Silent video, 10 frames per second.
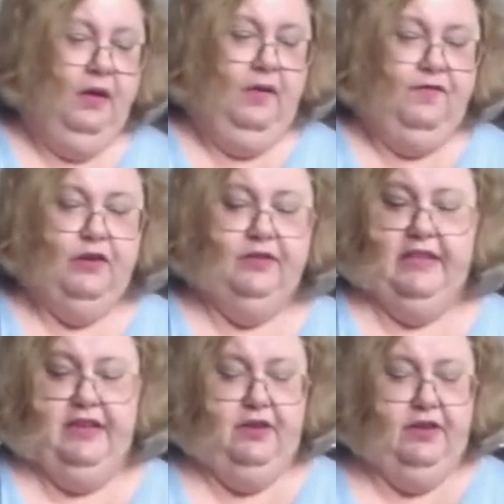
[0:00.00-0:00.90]
First thing
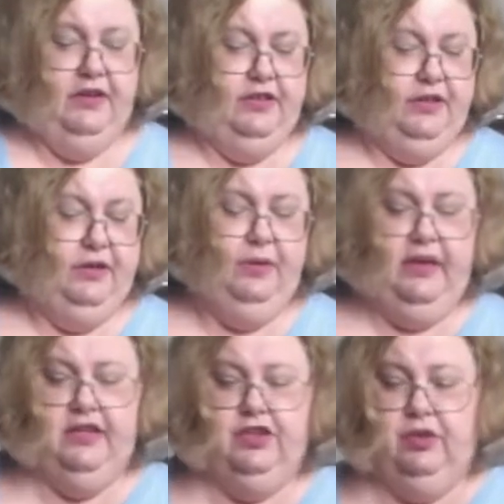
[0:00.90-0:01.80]
you're going to do
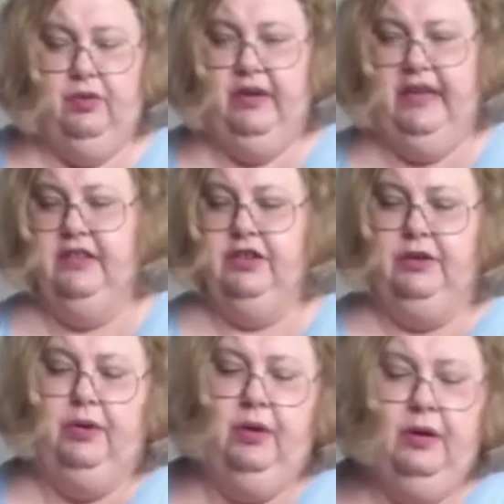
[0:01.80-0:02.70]
is you're going
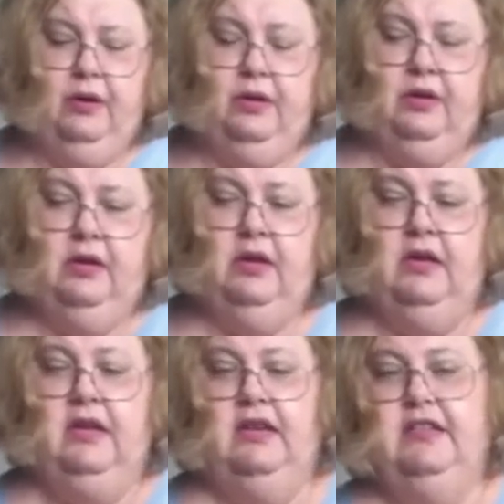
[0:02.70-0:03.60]
to
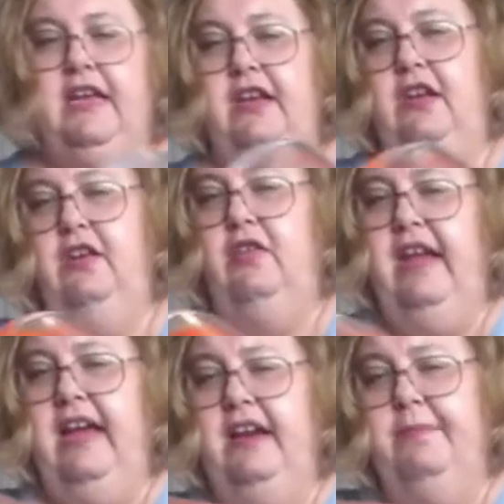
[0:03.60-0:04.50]
take your
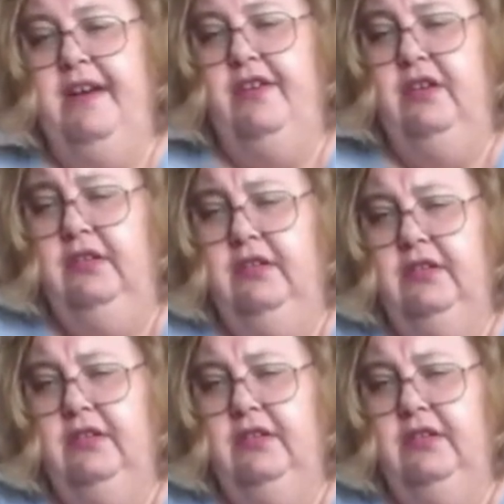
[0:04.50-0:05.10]
Canna butter.